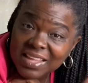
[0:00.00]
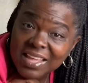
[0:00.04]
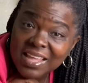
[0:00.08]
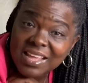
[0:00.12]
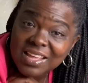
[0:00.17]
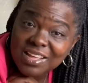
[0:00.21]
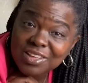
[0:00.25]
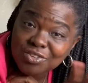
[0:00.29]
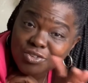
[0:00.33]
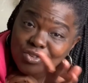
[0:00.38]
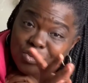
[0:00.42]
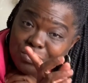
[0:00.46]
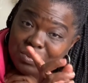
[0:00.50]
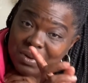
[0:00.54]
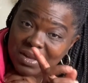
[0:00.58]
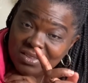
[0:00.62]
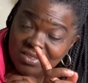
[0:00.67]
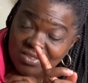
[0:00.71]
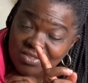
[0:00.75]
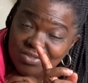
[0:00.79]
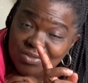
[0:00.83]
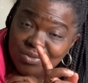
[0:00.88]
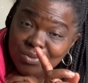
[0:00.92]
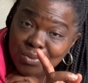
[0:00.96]
Because you're about
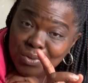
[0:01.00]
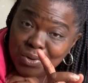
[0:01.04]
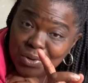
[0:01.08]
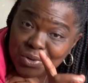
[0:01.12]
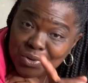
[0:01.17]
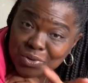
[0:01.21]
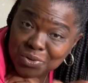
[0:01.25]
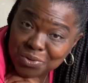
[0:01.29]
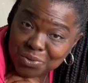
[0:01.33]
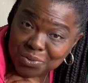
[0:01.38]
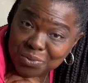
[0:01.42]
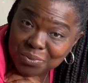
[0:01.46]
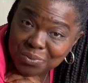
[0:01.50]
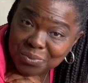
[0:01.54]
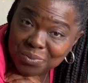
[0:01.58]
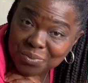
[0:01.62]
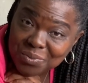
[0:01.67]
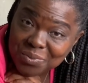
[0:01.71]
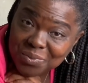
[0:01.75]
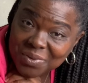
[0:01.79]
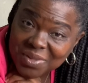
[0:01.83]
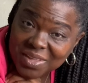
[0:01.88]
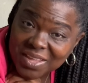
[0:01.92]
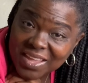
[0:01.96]
to start new.
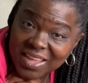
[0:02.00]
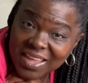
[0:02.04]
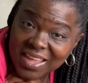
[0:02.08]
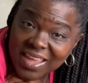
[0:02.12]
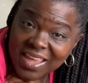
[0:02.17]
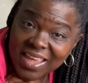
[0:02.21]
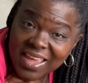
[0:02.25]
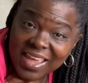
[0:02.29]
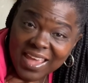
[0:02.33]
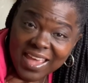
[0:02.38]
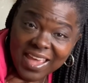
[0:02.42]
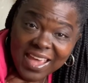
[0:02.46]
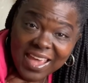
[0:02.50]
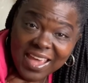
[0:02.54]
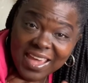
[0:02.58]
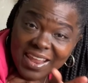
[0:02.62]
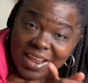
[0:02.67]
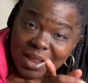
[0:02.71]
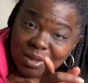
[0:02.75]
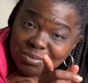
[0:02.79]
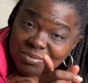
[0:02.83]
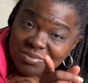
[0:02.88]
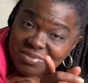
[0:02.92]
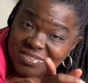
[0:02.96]
And
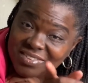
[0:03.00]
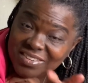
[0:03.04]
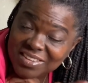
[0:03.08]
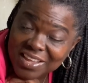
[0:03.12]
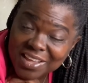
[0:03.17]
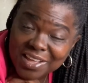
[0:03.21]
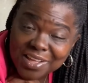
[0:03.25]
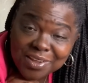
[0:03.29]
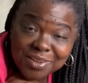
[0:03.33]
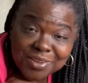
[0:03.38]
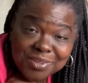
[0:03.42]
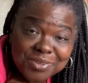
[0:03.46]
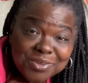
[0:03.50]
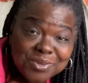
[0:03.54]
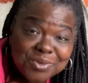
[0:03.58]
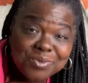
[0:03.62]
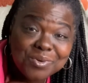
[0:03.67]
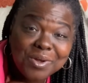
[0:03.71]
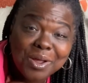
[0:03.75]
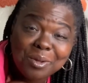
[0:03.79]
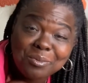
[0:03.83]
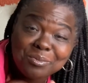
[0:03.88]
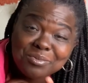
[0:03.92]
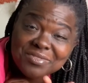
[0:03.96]
I'm telling
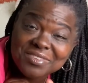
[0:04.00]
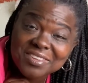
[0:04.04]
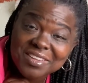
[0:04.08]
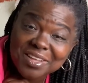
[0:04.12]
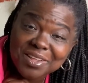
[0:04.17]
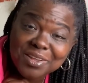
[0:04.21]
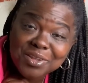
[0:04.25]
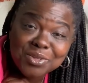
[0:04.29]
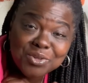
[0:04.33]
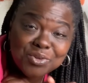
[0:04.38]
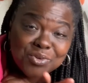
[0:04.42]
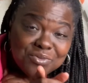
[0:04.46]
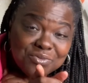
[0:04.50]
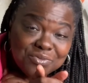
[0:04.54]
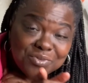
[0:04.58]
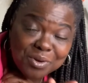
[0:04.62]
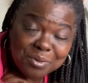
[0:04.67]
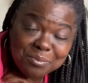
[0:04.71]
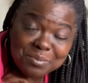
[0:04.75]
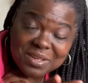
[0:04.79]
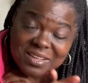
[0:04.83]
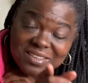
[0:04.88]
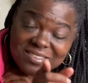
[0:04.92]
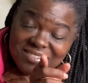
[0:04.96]
you
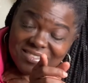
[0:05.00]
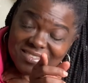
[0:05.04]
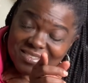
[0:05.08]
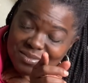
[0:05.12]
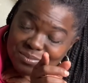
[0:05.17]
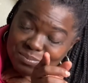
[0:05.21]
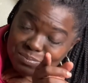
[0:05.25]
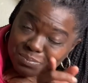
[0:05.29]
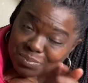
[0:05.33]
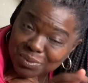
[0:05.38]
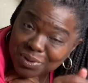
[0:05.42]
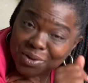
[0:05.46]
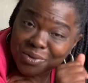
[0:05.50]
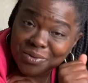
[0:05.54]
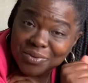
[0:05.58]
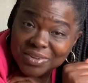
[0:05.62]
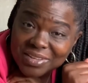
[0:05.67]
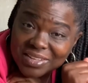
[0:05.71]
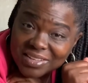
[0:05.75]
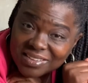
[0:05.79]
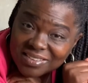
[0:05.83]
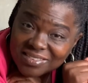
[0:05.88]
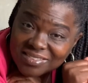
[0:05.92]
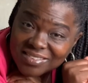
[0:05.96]
from
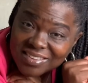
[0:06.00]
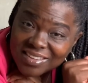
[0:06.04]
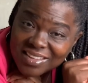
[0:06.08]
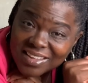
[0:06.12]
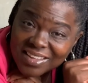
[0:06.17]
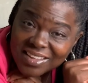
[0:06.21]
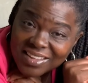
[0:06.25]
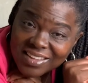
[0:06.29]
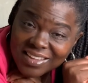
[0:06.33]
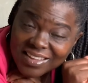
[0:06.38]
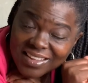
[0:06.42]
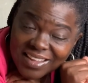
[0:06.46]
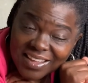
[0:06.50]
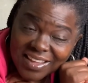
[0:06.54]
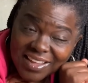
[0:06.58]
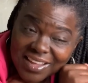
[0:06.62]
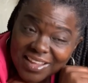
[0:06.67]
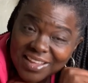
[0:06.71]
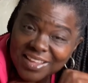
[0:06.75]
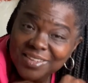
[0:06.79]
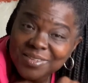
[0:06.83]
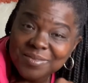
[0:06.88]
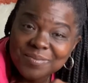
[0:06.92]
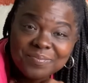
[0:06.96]
experience,
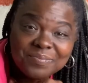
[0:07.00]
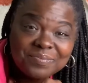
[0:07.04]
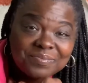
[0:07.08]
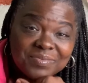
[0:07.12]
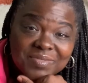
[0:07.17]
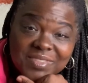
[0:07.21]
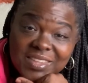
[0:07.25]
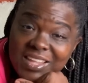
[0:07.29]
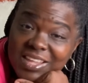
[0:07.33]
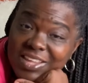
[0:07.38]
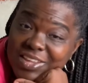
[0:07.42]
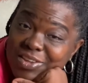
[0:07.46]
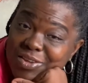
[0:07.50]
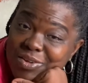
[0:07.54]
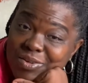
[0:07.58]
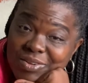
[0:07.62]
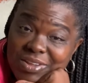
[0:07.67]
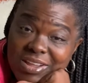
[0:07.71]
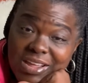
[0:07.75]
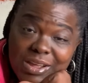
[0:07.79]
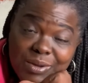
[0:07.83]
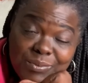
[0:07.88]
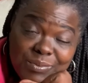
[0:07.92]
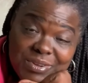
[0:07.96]
your
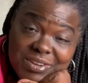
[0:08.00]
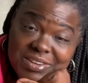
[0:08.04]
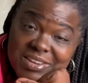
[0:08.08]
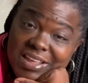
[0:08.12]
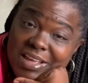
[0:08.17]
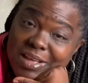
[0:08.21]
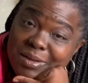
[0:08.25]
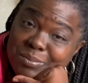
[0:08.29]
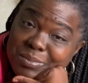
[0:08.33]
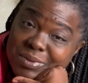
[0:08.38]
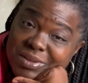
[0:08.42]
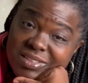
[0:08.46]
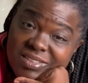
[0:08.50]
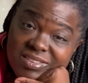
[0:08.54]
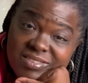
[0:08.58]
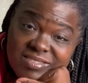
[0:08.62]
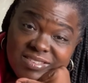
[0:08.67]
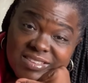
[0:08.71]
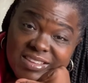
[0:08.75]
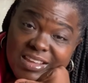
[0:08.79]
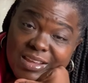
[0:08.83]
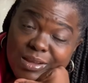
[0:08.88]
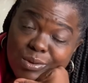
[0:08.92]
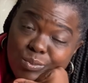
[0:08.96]
life will not be the
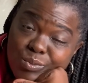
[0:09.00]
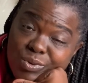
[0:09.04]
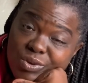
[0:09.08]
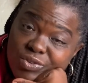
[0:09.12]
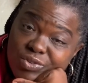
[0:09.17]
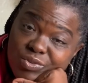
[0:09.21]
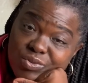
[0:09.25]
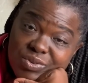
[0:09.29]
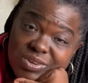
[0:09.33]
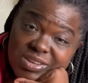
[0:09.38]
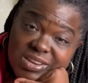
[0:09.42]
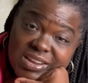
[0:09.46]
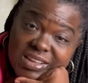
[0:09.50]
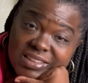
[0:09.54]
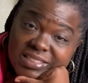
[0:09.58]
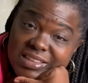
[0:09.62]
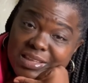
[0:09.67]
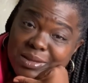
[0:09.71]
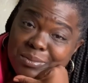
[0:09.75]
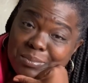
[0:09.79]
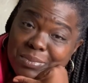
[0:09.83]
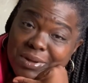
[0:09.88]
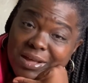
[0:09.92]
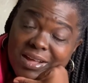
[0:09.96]
same once you get out
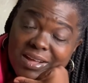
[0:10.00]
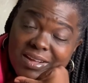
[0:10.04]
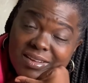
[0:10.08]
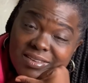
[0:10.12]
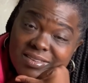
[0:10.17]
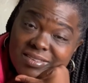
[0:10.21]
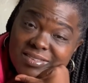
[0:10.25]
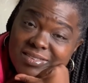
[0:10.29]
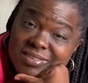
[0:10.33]
that box.